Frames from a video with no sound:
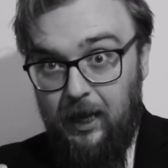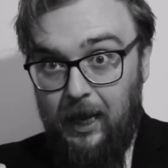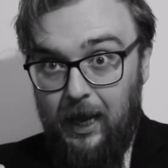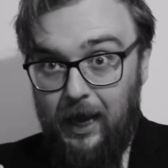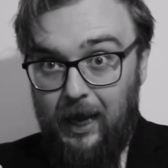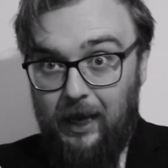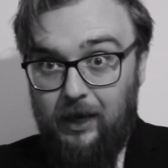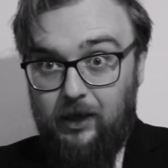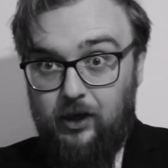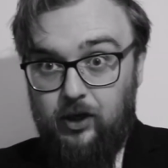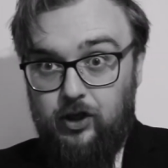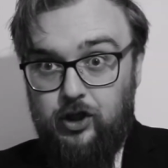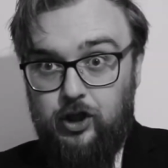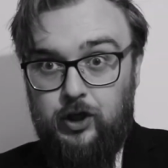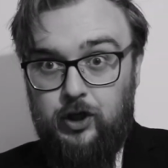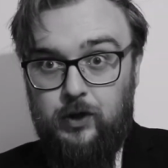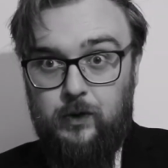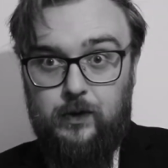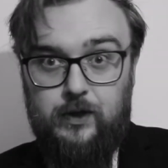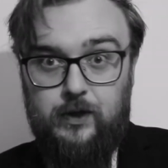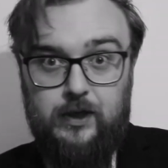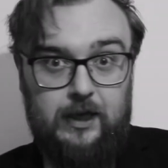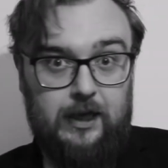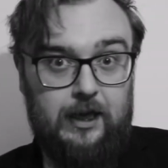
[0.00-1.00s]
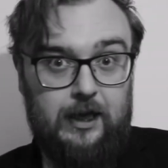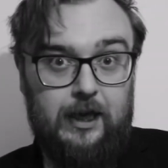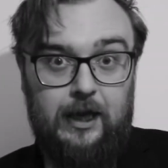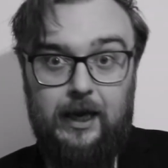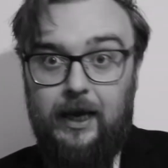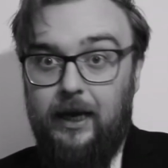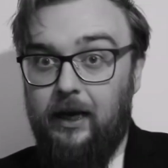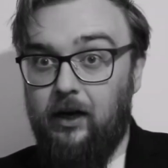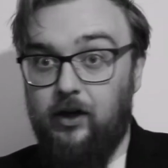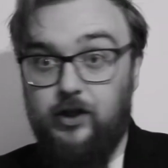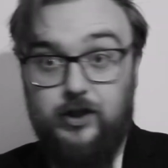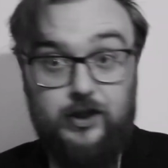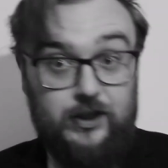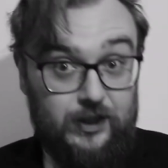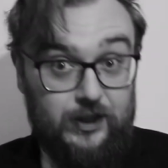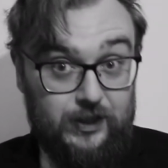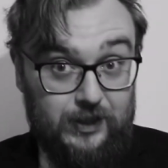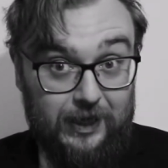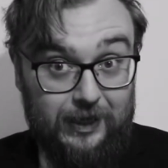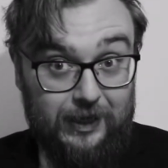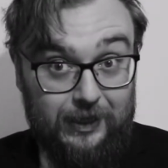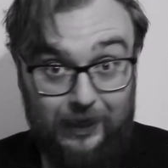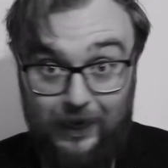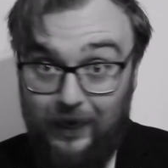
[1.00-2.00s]
and tutor English as a
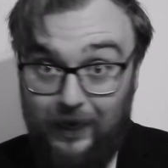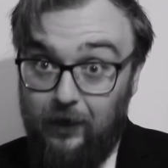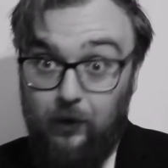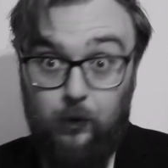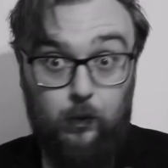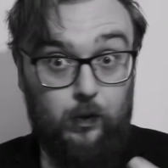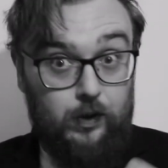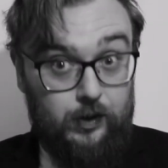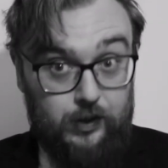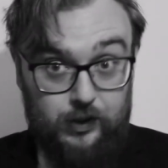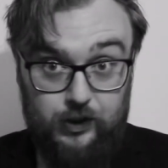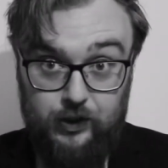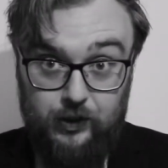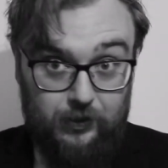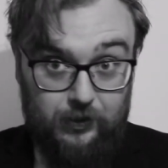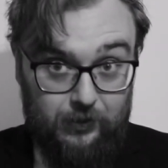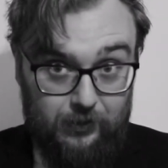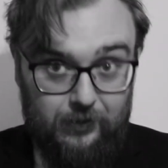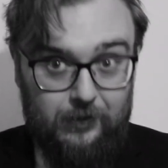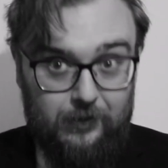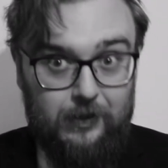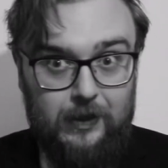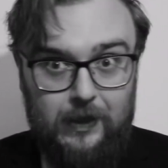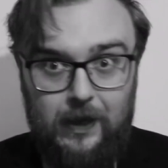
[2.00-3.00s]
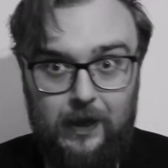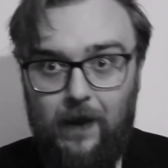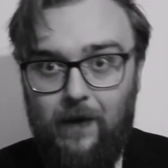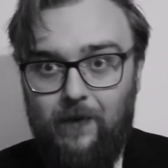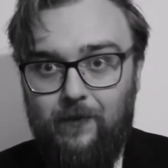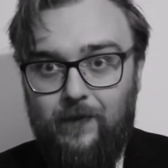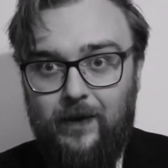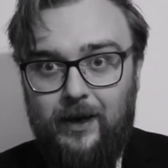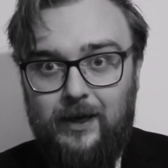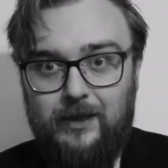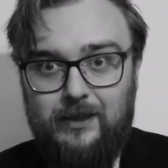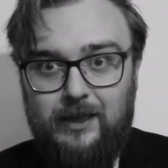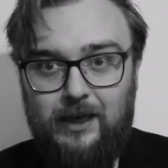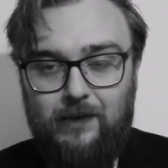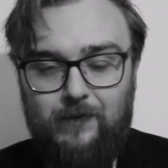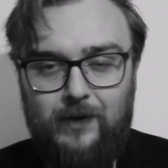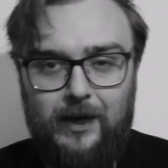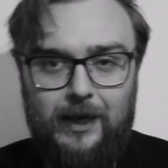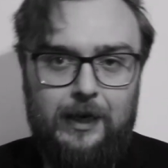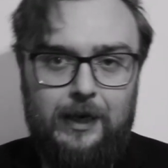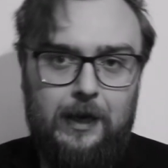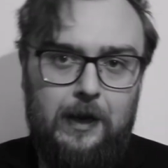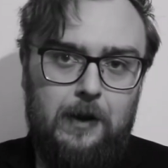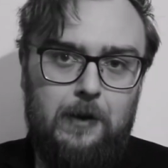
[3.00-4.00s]
second language and things like
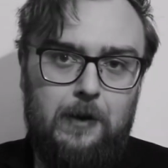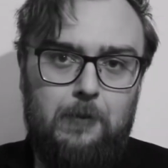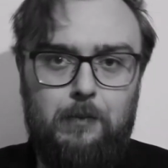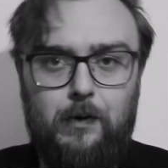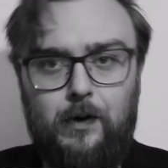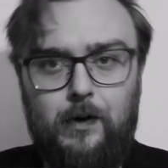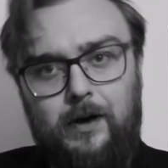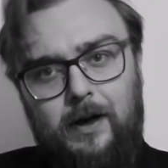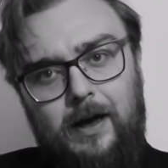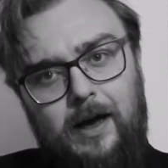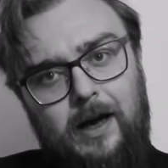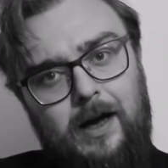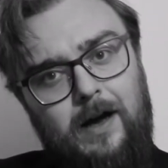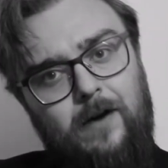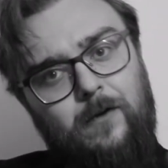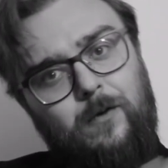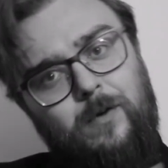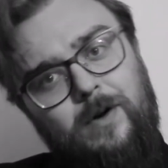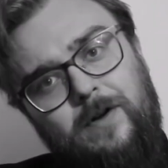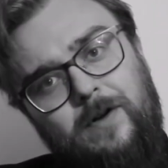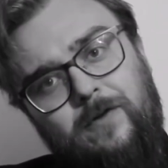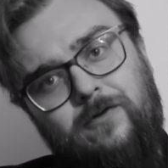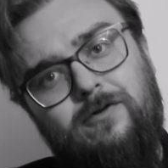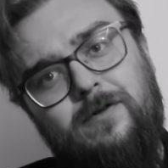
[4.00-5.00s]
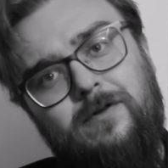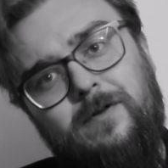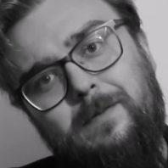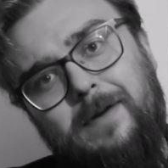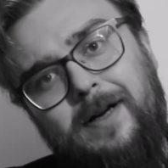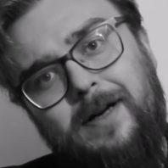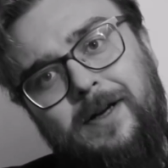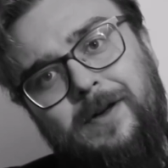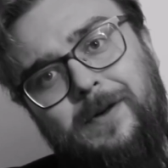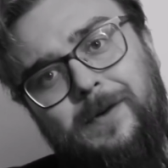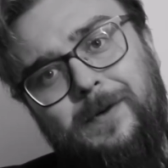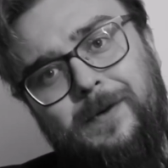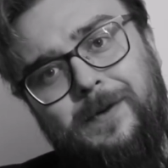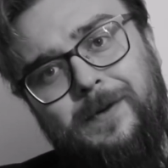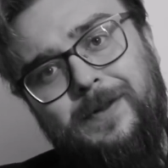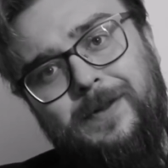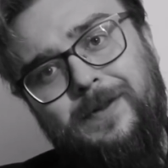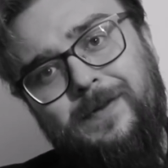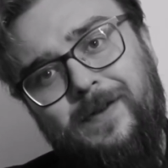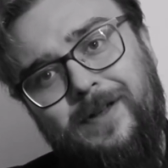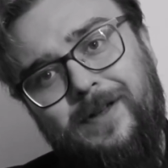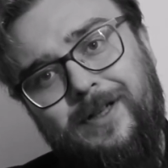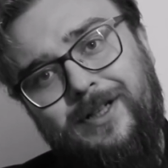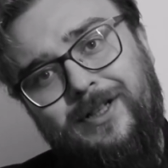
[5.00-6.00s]
that. But halfway through my
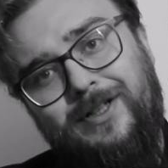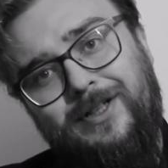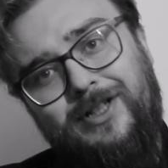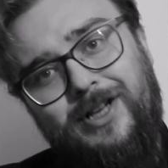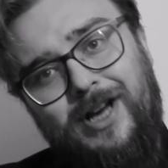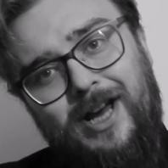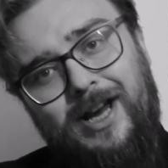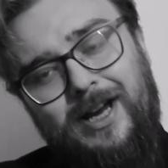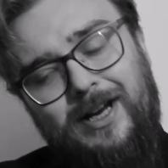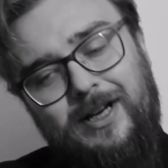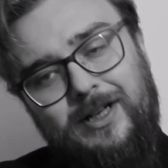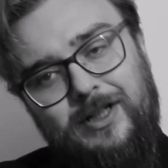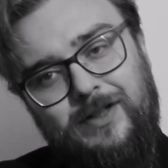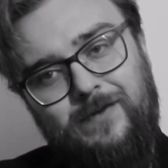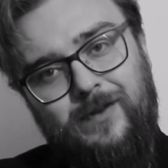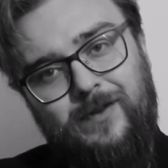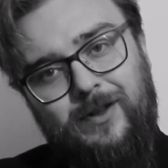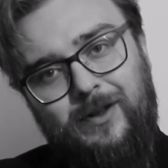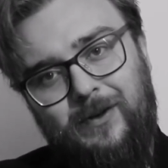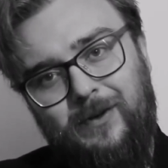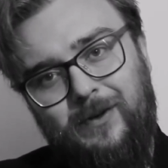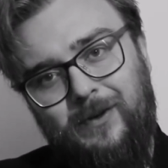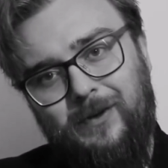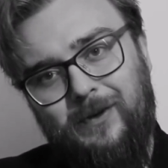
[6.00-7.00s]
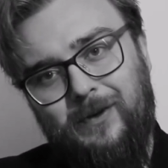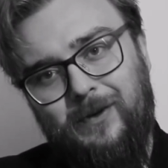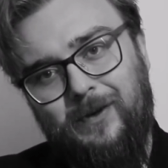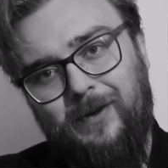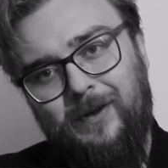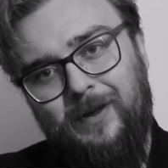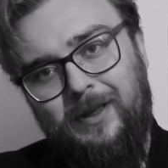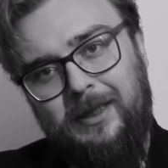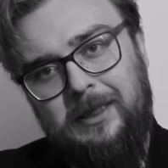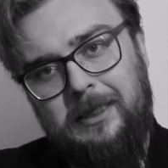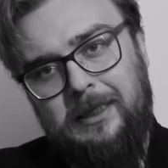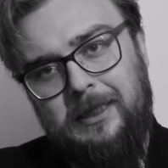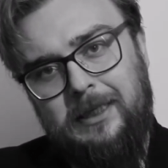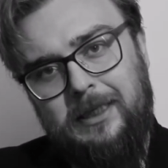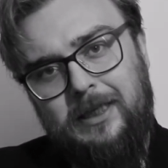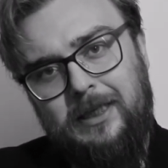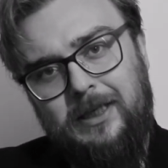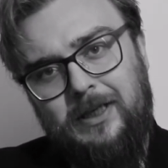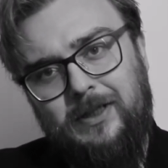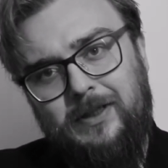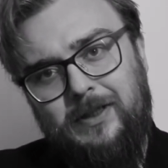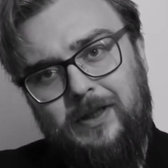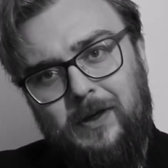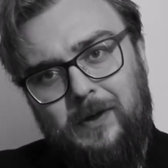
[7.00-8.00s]
course, they changed the law.
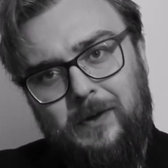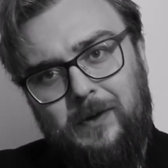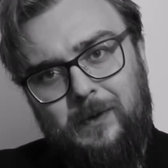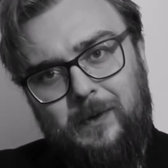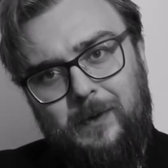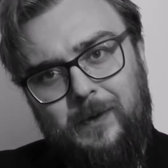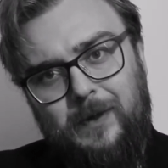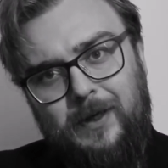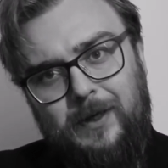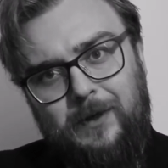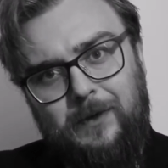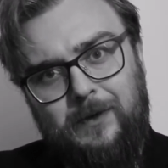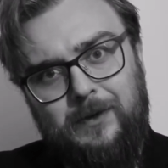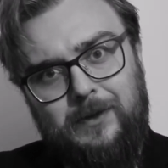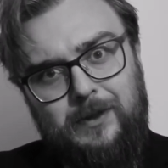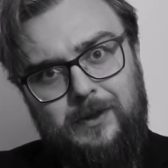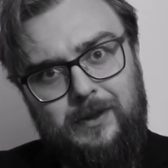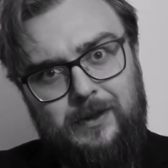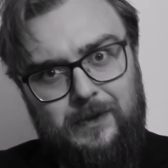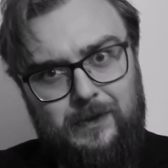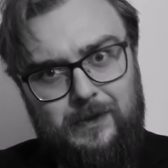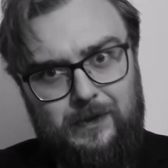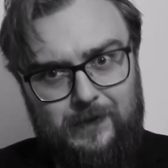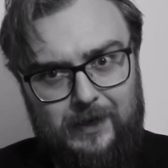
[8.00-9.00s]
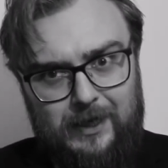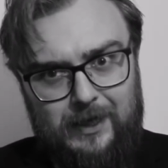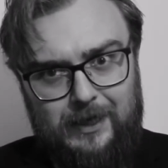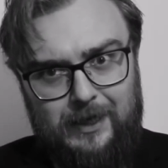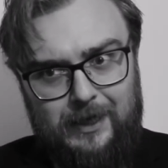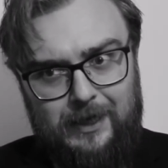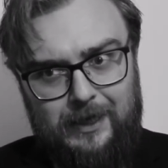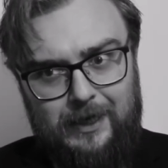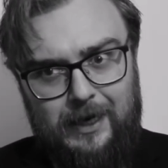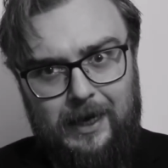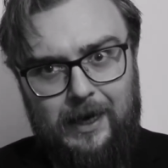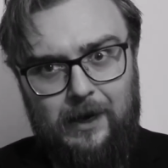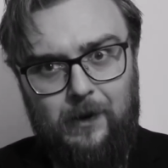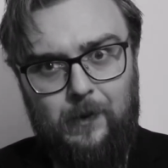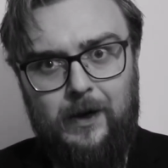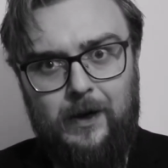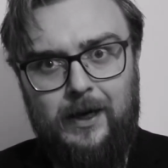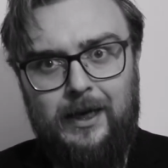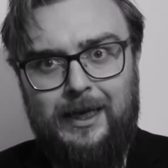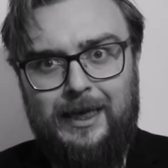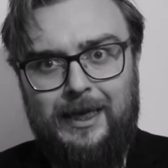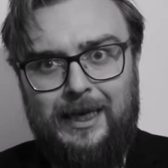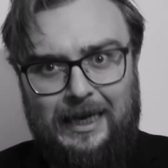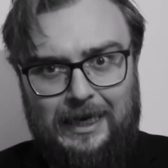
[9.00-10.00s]
So in order to do that, I now
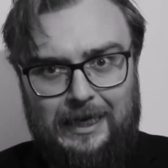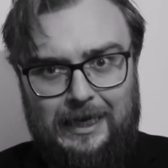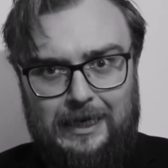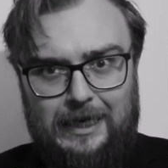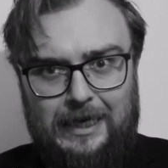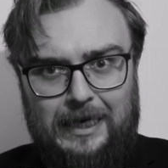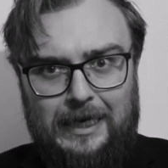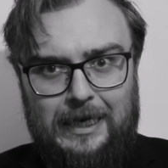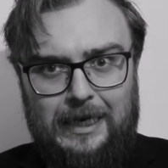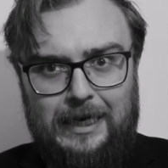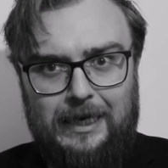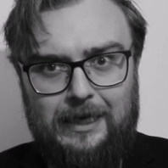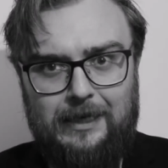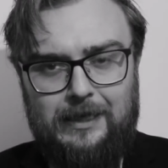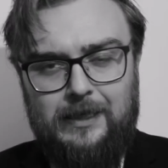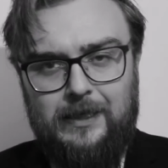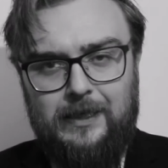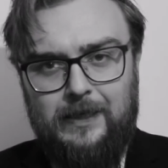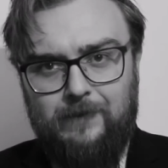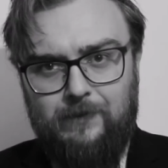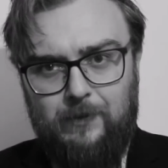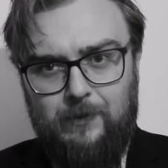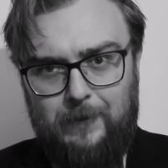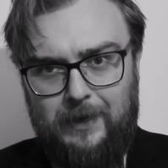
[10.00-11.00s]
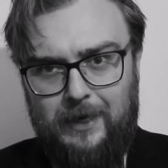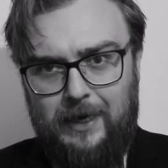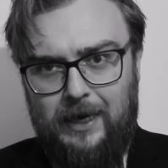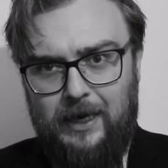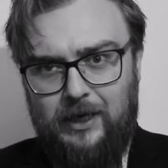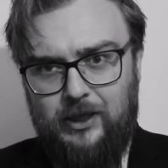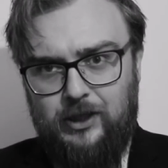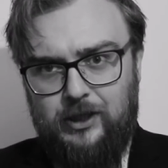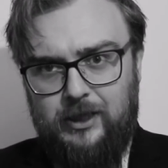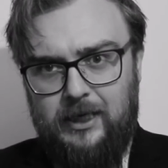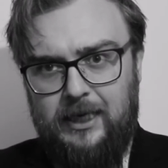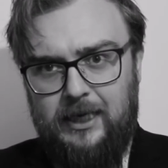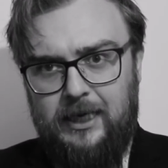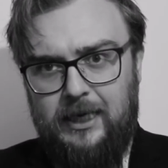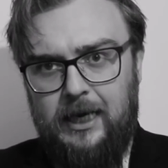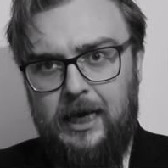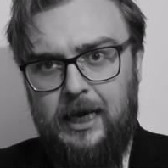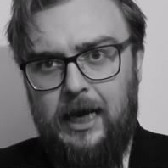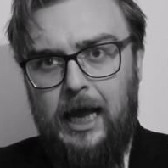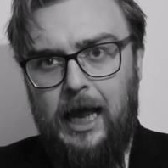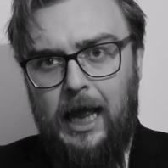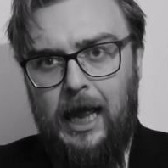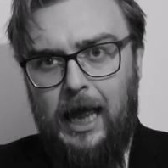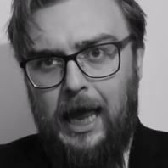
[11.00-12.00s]
need the PhD
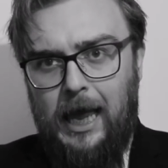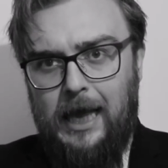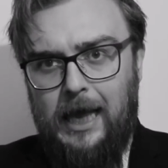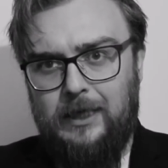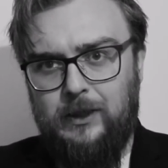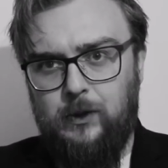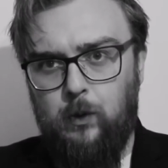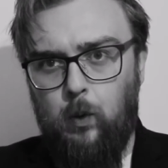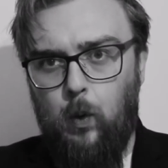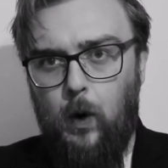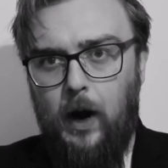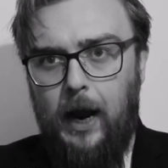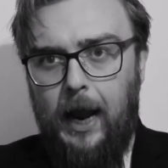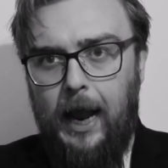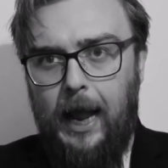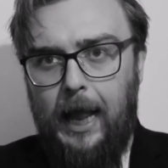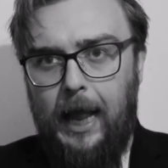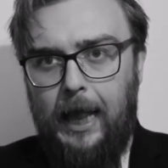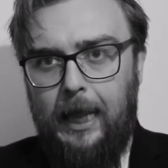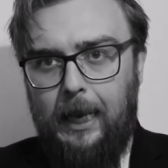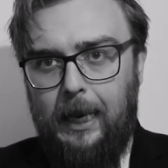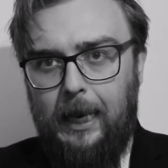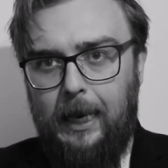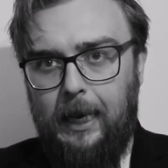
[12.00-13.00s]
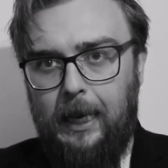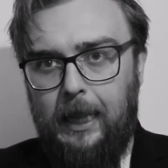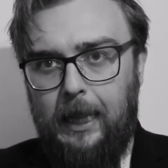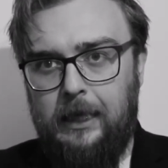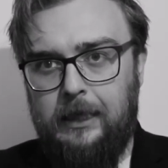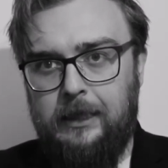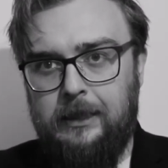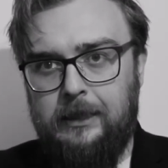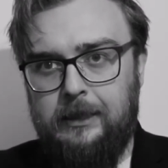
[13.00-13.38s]
as well.